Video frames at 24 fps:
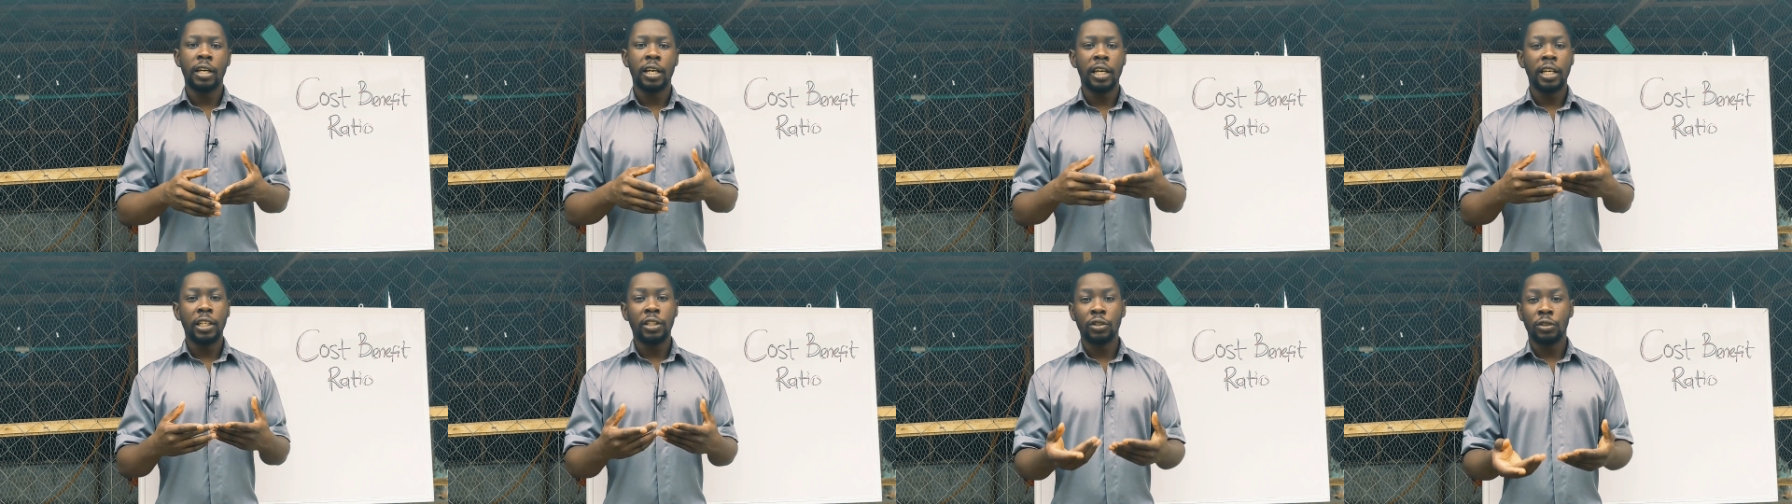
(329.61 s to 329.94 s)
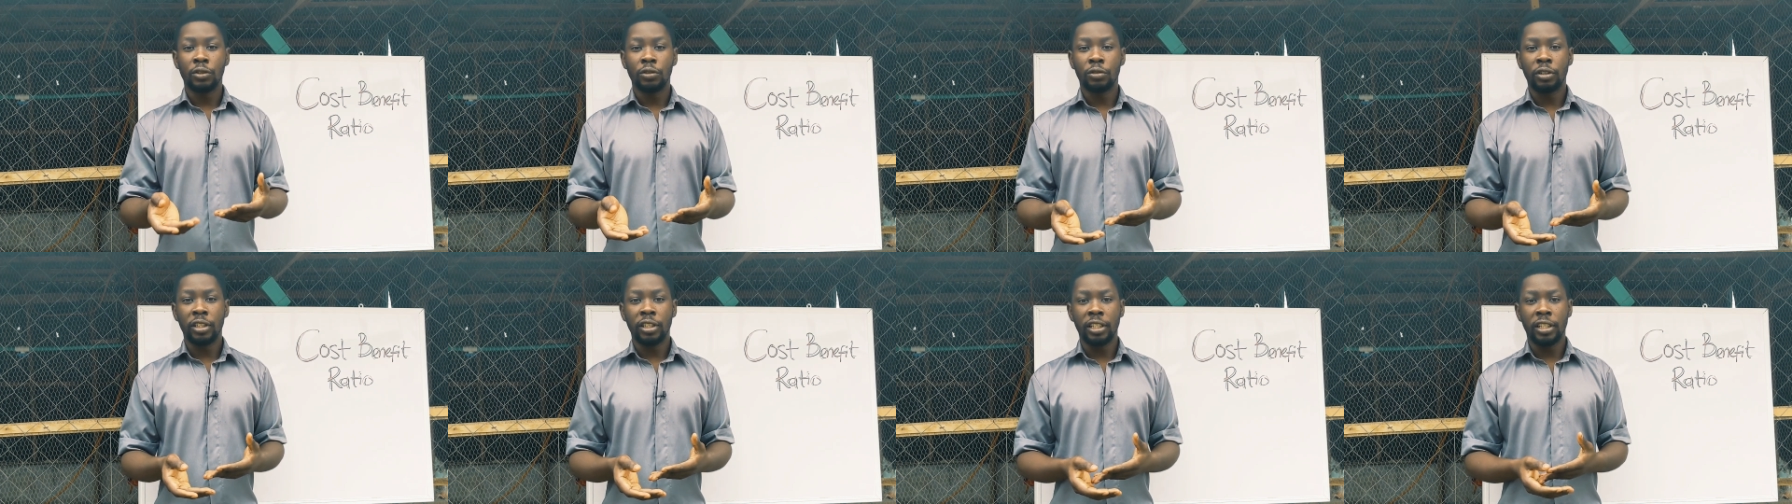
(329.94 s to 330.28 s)

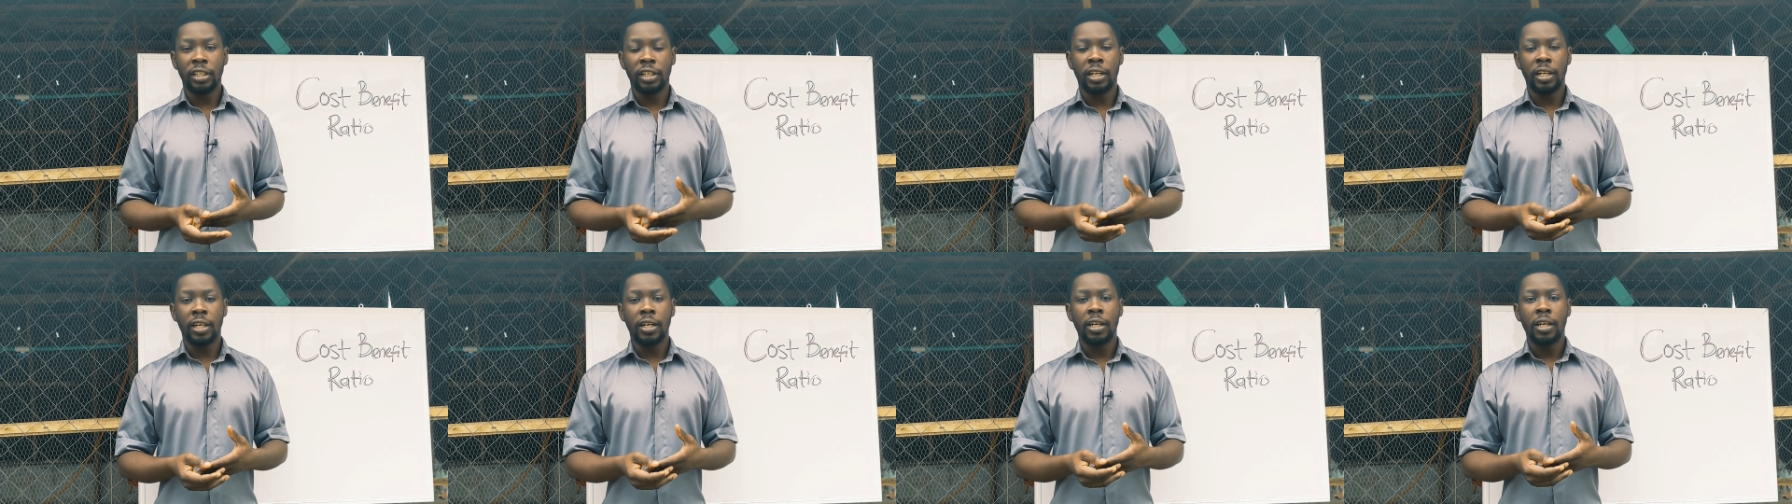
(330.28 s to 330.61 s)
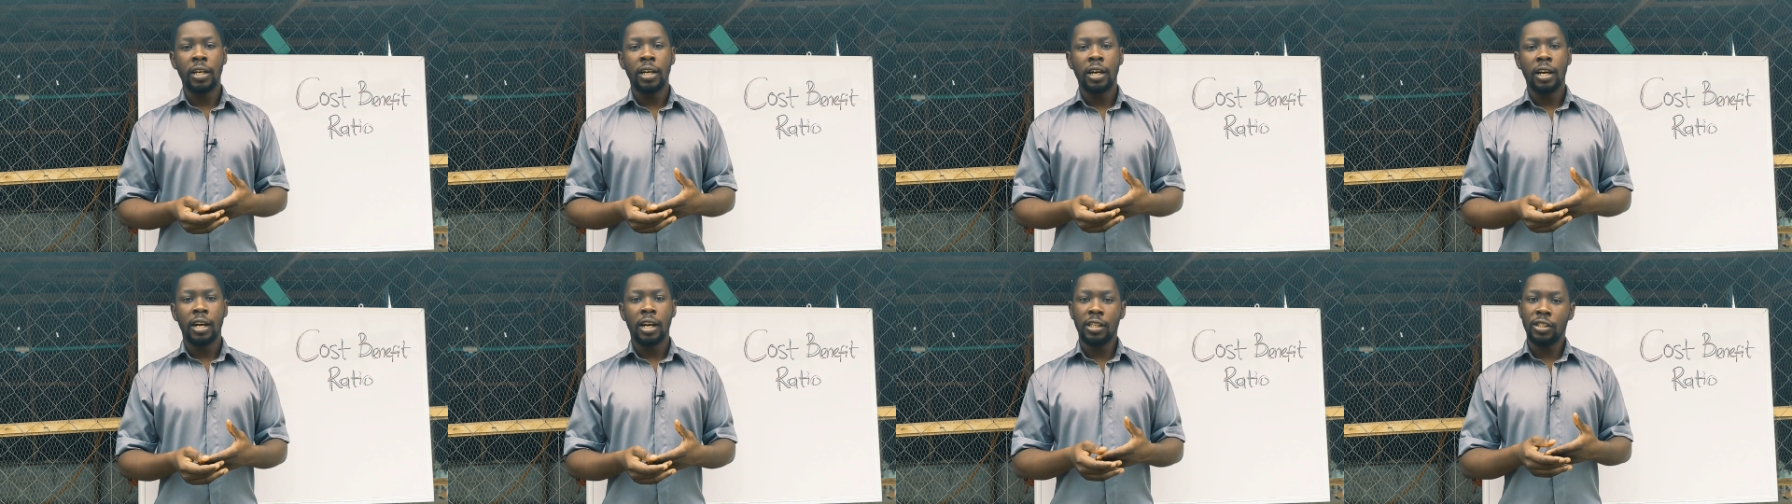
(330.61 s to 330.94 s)
800 naira
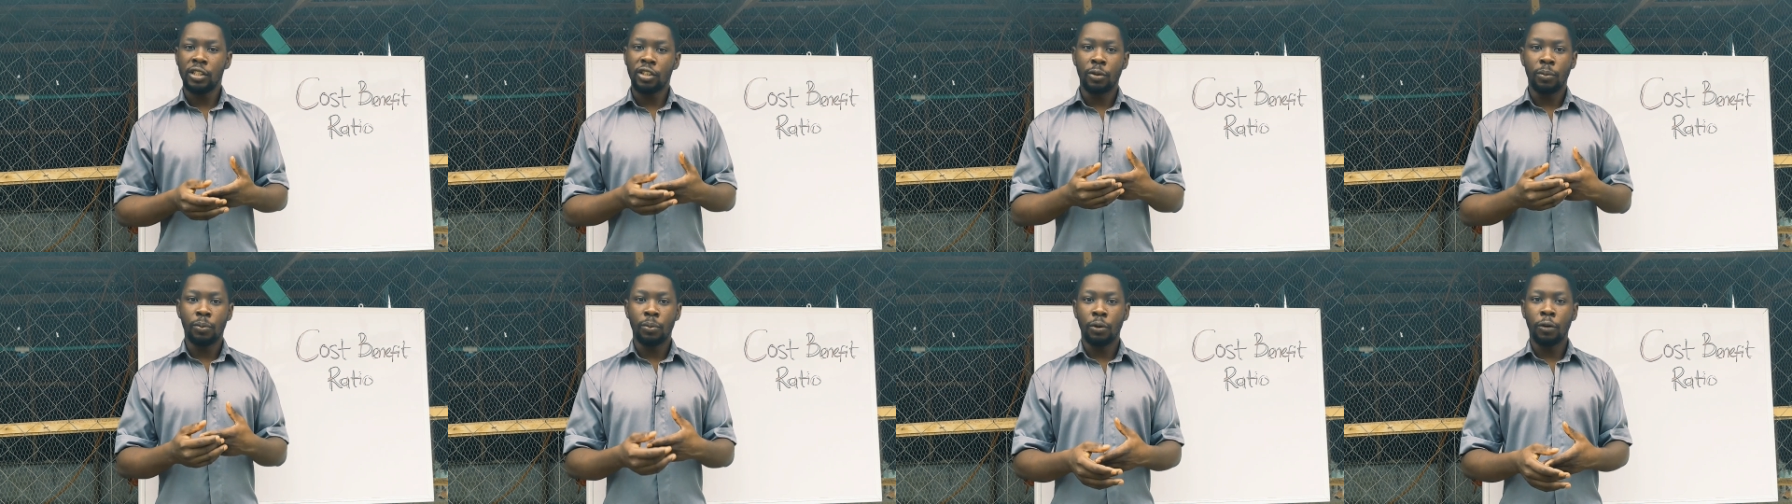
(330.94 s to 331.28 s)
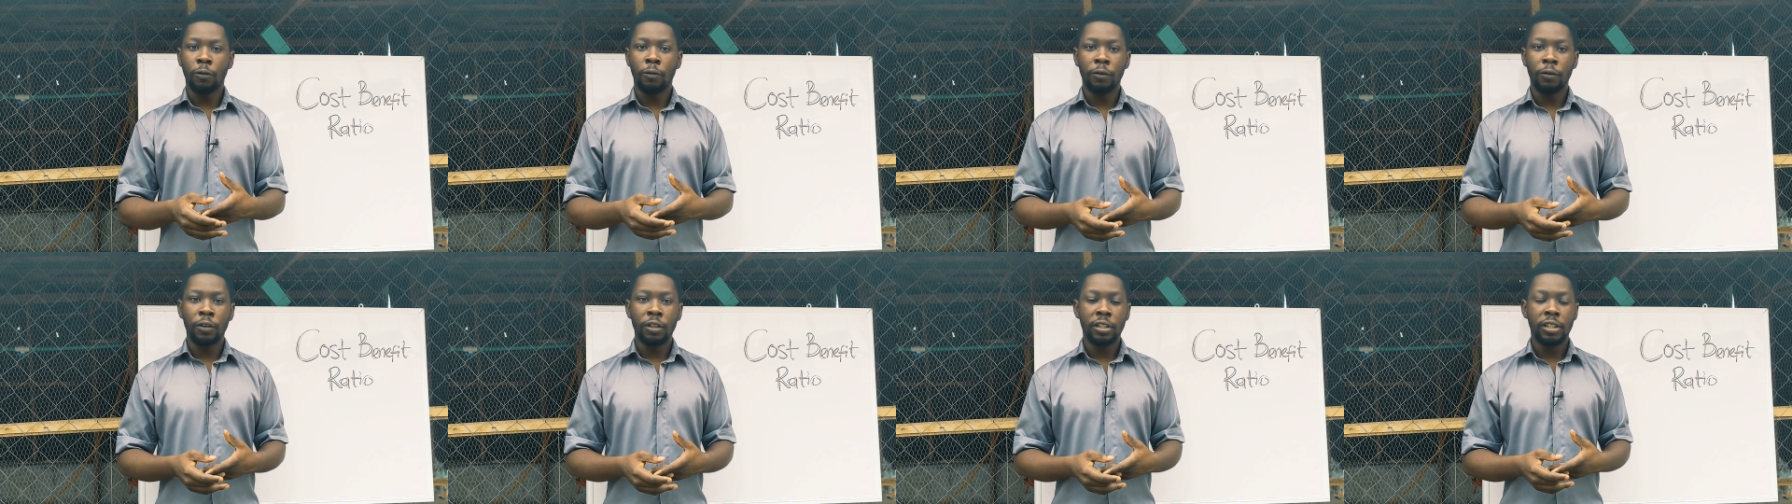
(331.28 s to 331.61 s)
as your
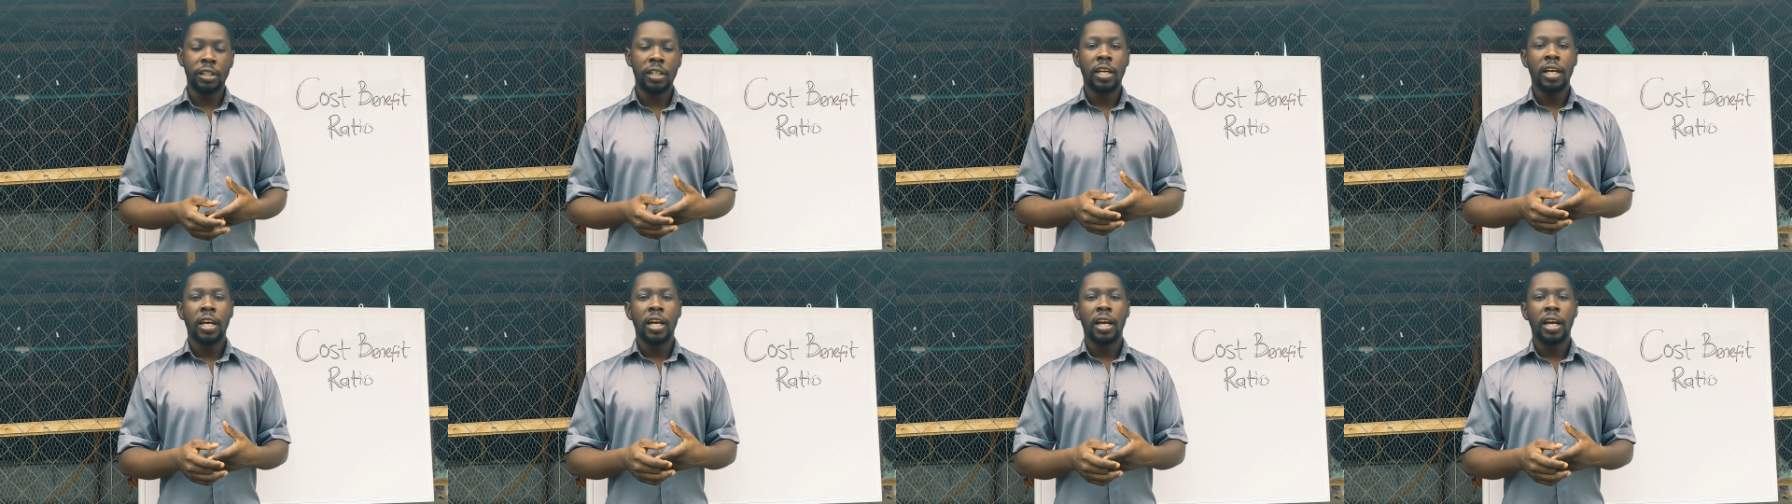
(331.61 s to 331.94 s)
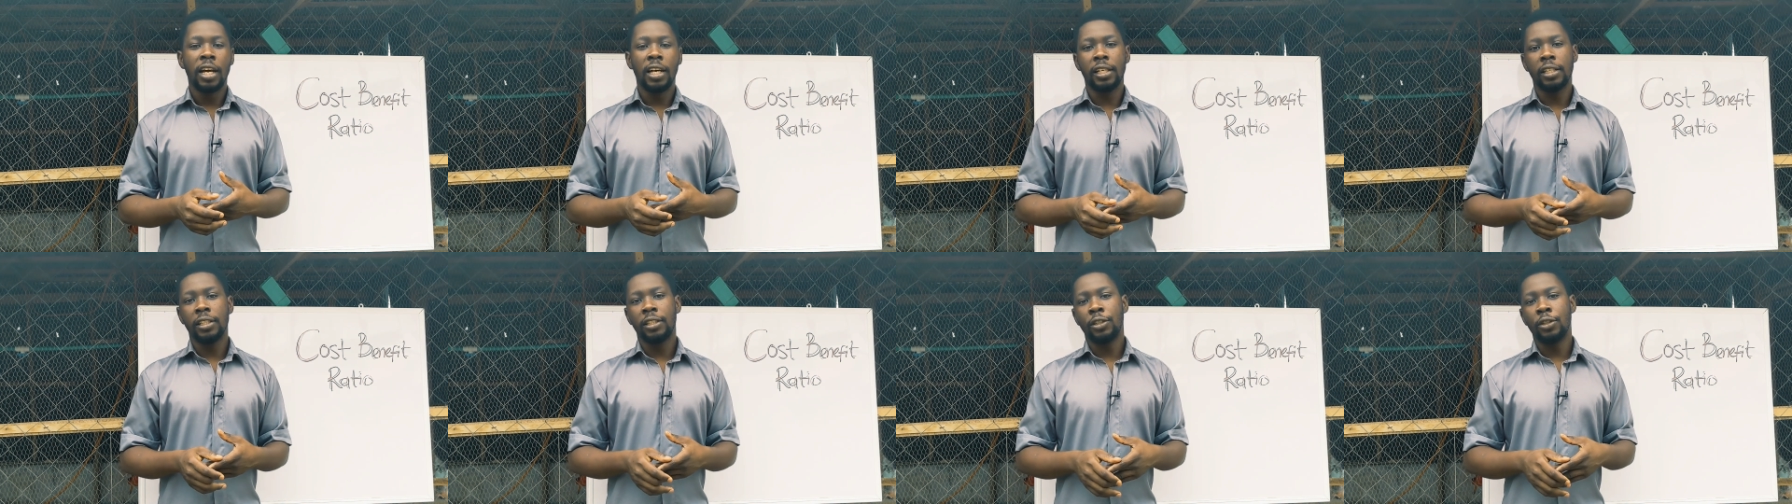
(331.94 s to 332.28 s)
profit,
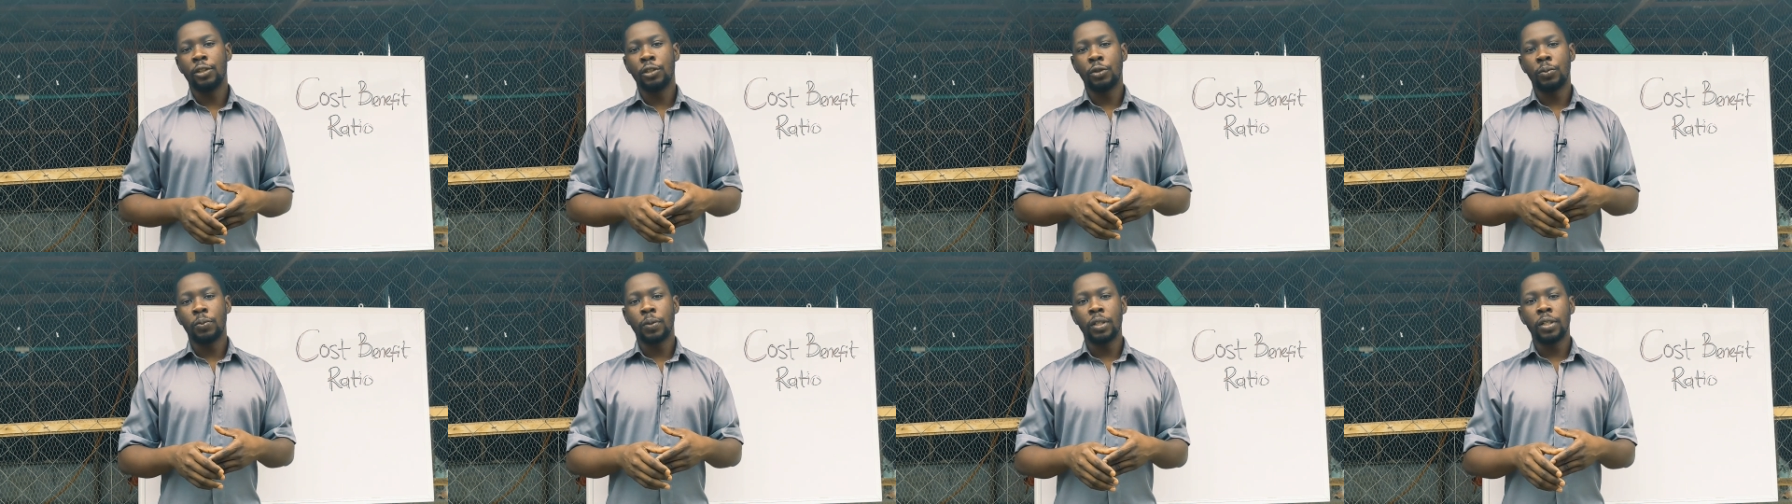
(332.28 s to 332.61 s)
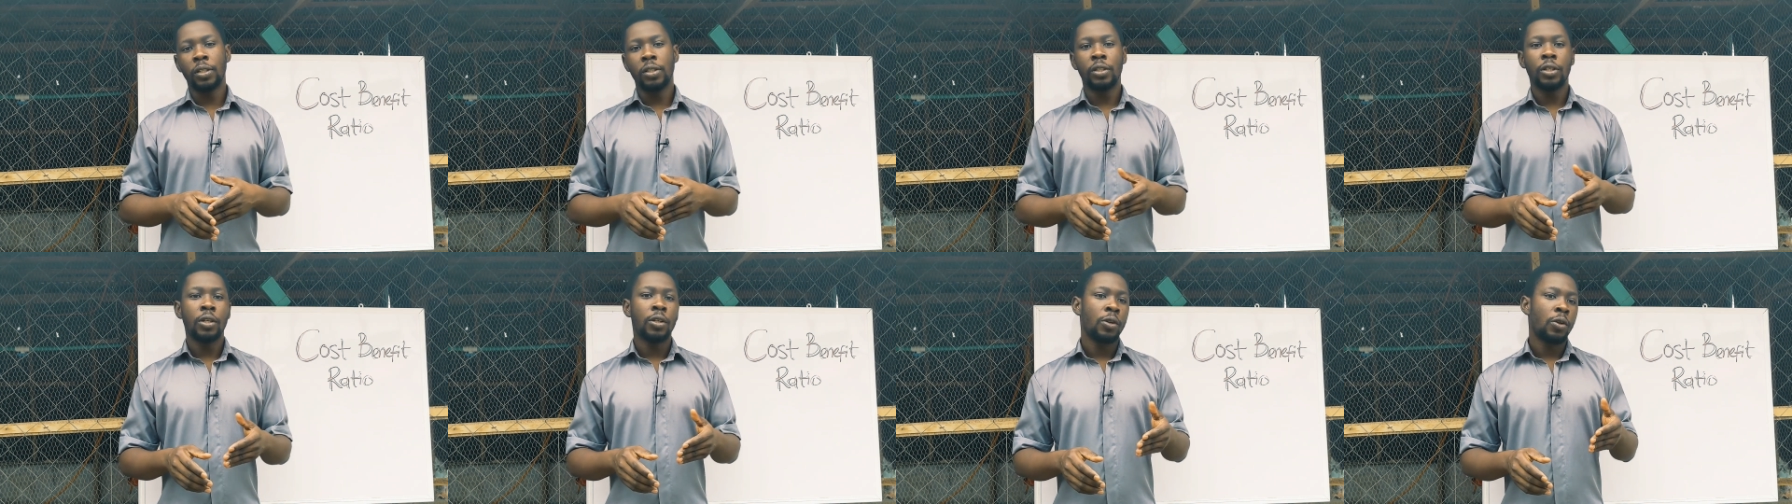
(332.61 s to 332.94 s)
and you
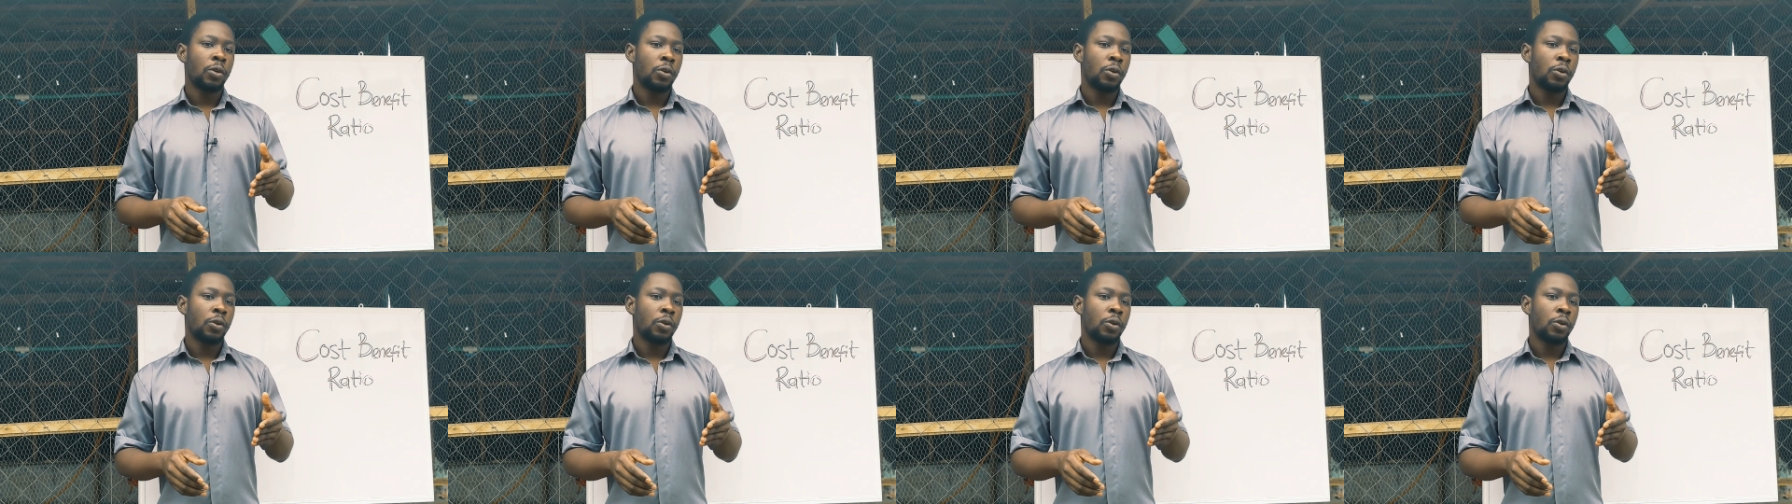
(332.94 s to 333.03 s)
spend